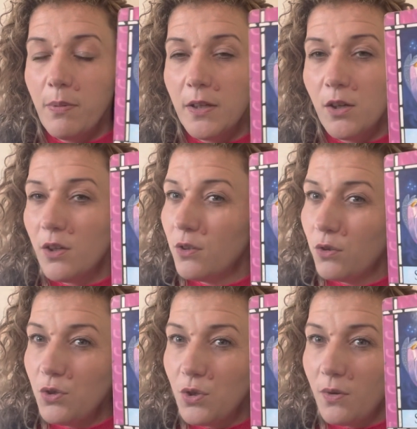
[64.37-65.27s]
but you can
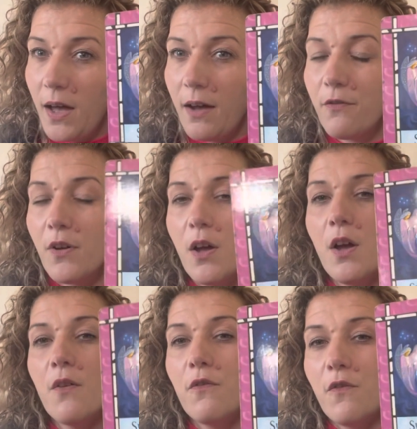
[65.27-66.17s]
also have
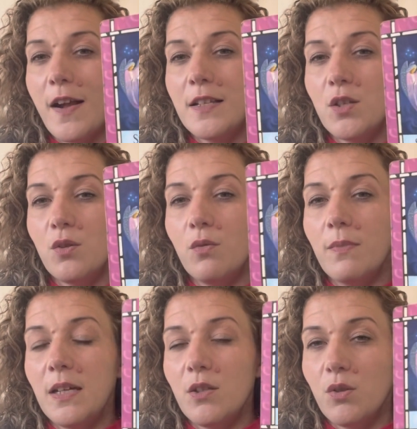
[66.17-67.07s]
friend
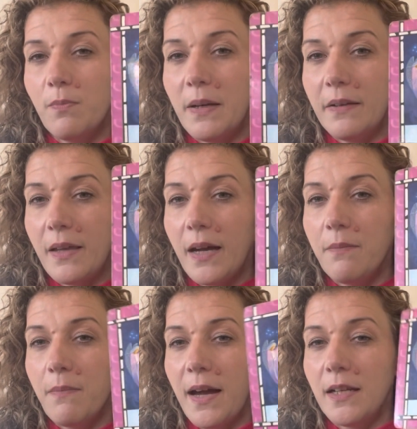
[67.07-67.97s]
soulmate, so bear that
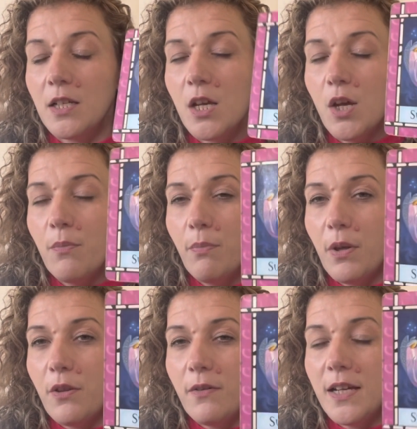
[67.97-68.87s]
in mind.
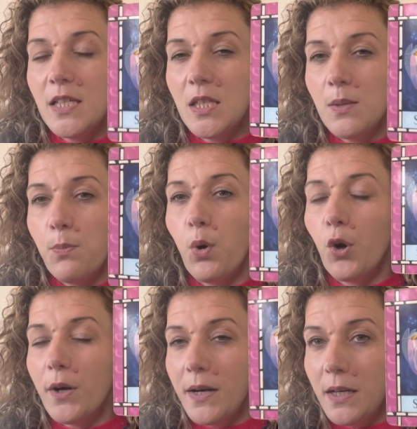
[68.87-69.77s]
But there is
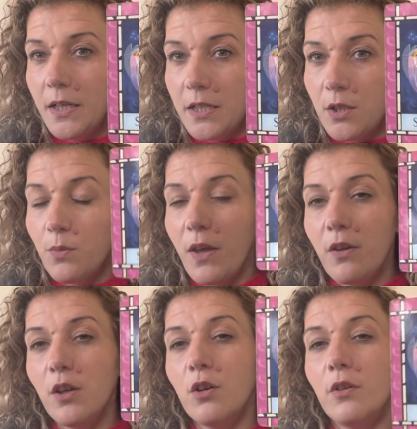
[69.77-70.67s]
support needed. Whether
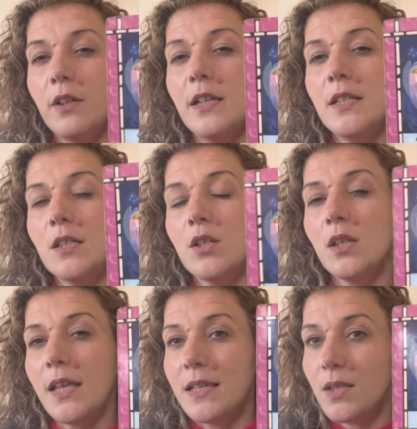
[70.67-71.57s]
you're needing to
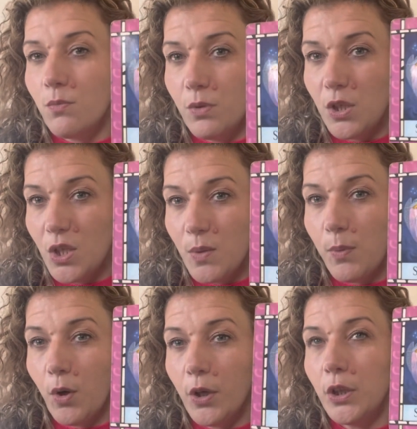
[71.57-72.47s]
let somebody
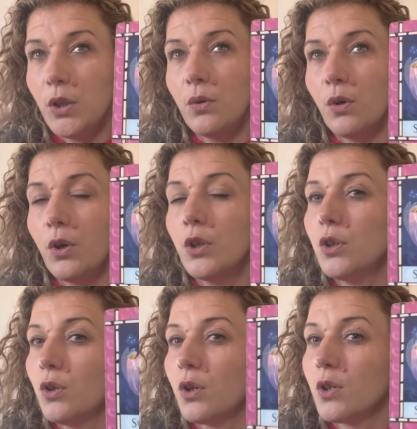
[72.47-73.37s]
support you or
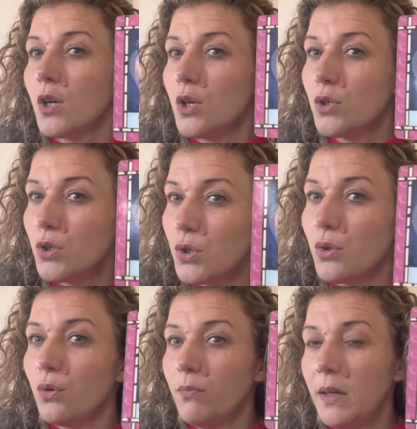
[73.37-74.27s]
your
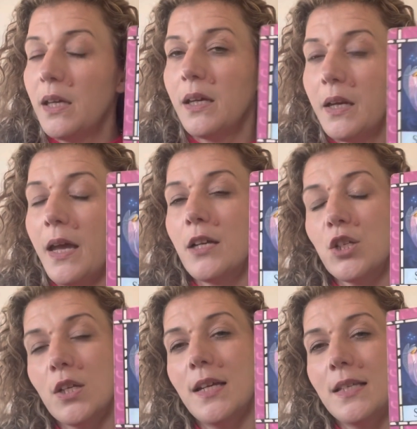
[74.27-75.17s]
soulmate
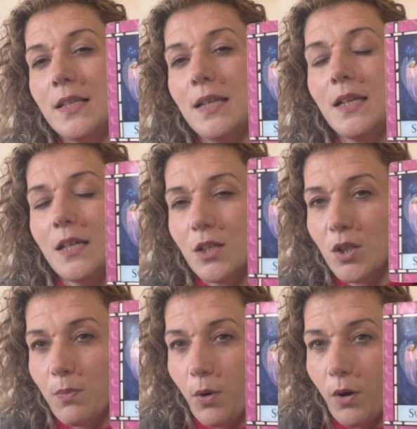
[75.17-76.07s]
connection is needing
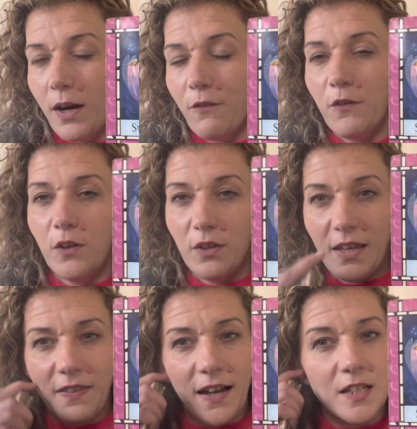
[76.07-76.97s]
support, I feel
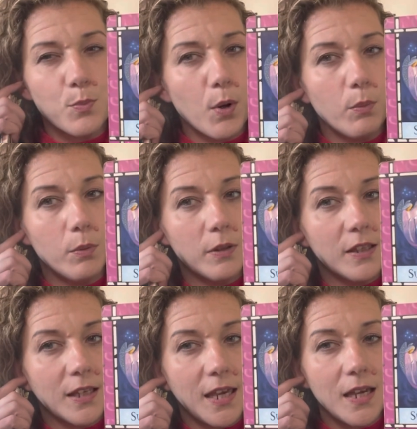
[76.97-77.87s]
that that is probably
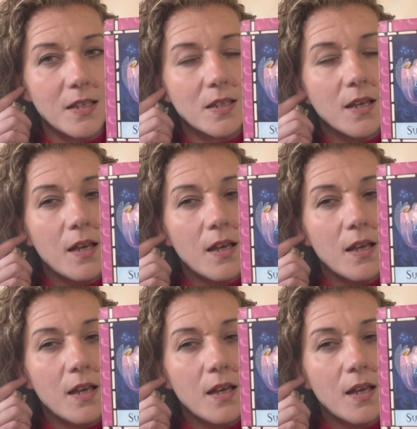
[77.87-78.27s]
the case.